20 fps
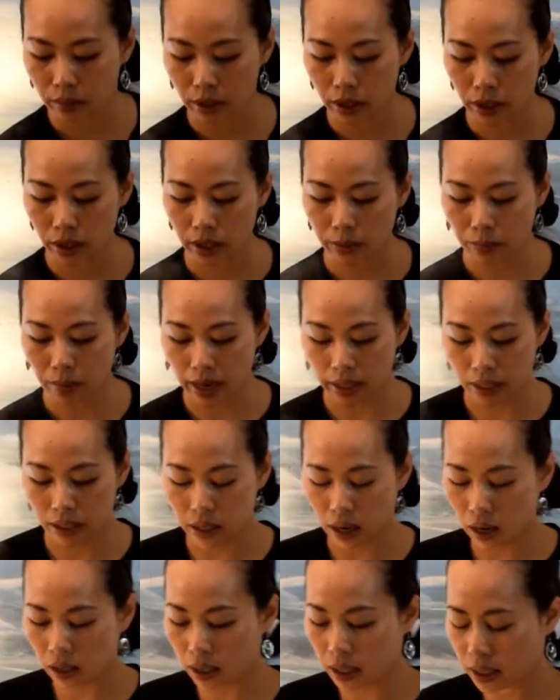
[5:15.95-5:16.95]
Just my
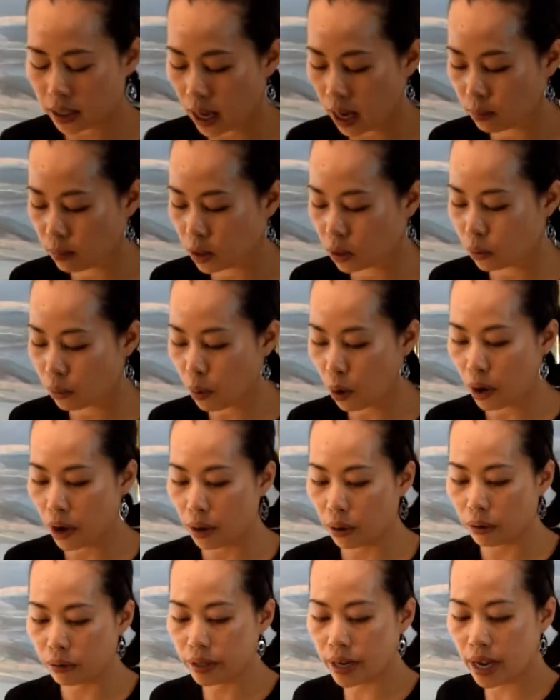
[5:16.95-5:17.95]
stock comes to
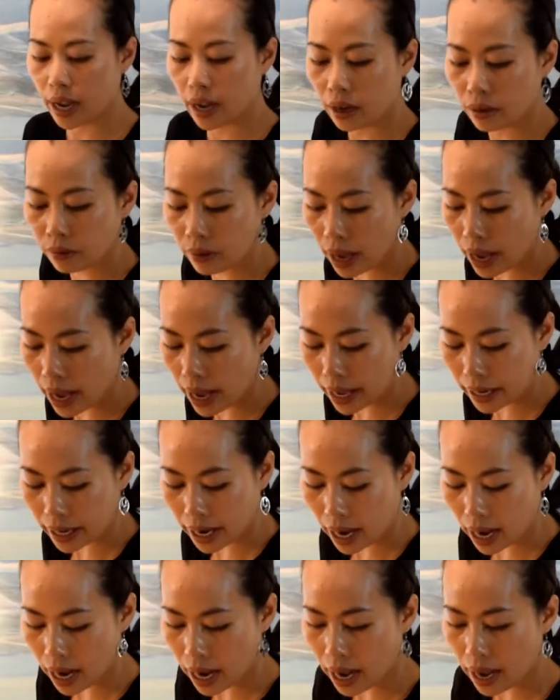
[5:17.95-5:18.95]
boil now and
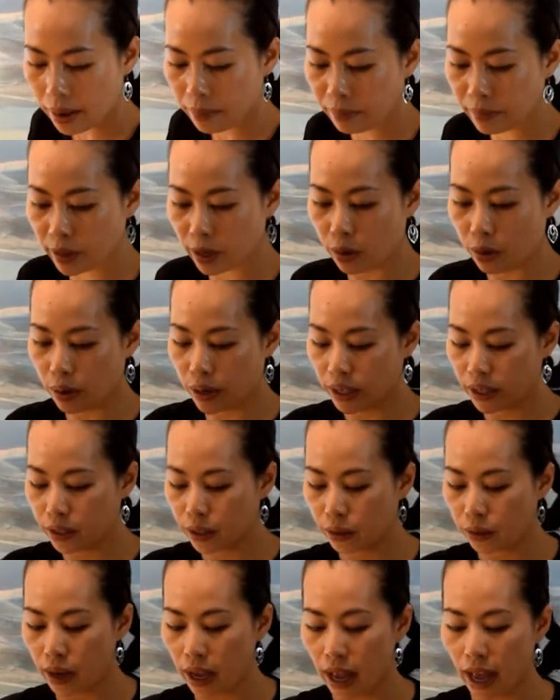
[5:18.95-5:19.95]
I'm going
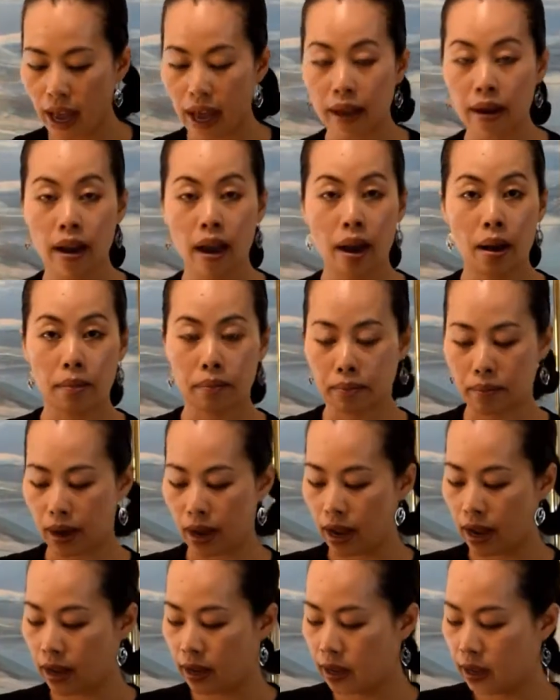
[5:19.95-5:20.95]
to add
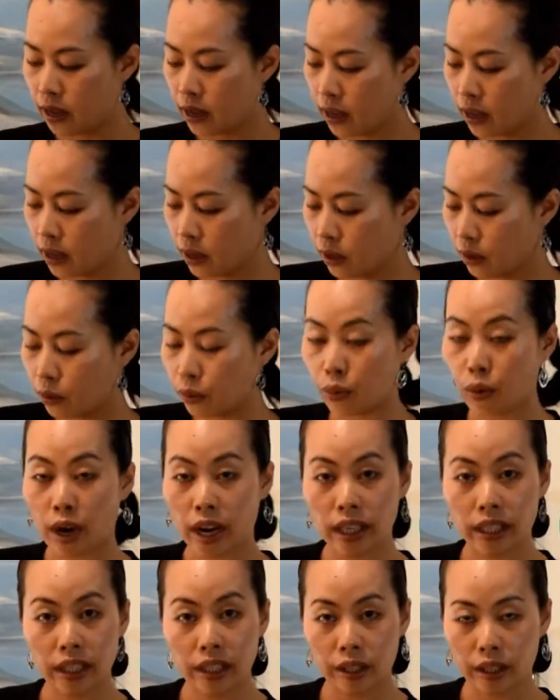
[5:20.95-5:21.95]
my
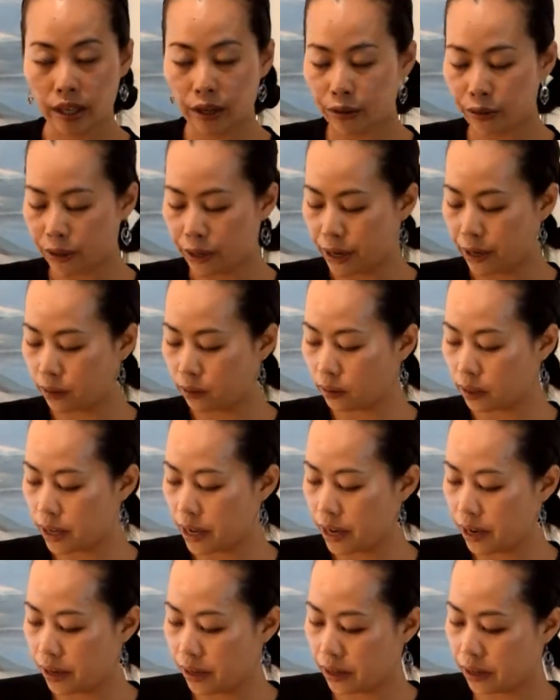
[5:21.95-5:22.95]
rice cereal
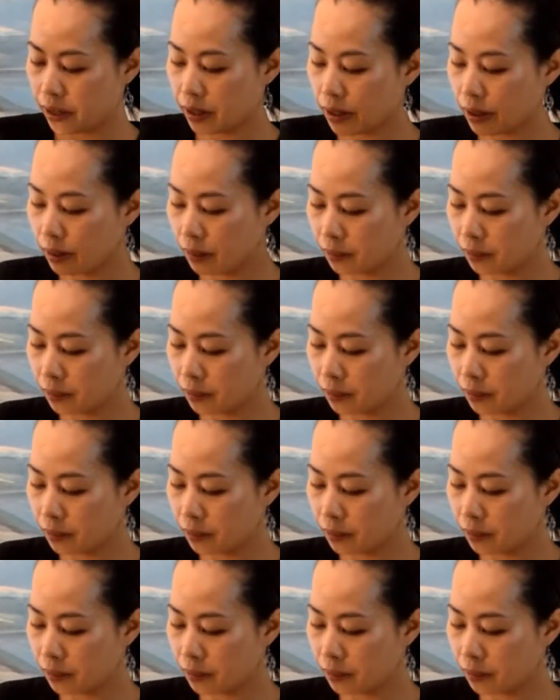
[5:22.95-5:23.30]
here.